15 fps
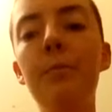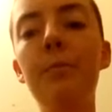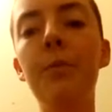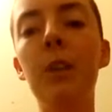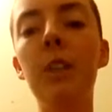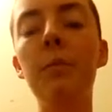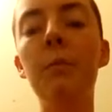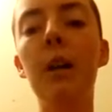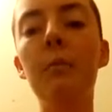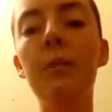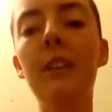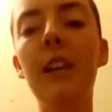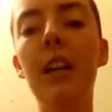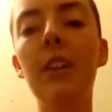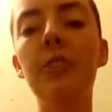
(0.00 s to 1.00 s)
for
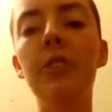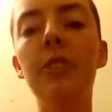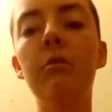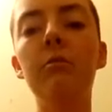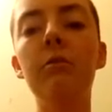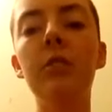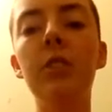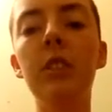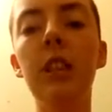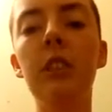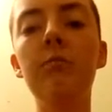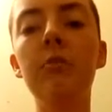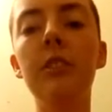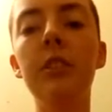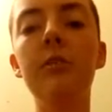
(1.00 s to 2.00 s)
experimentation, for
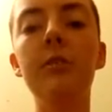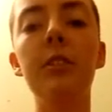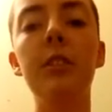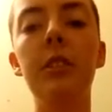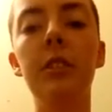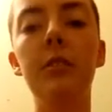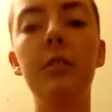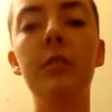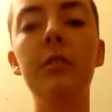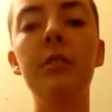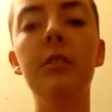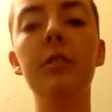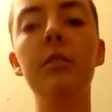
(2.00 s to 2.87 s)
slavery, for use.